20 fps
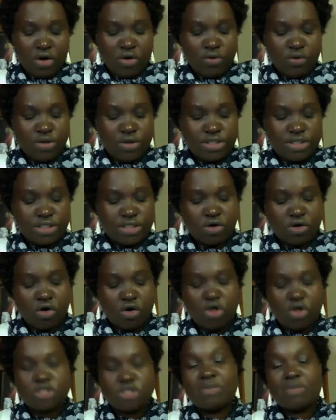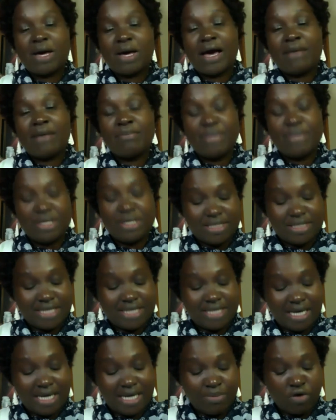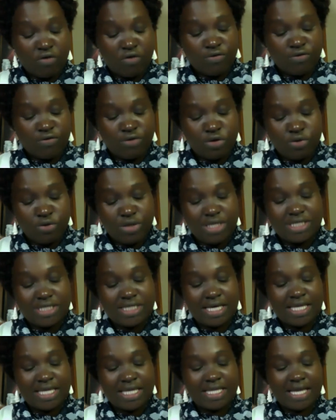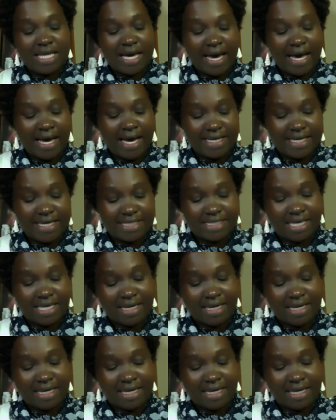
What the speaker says: which is caused by a buildup of fluid in the eyes.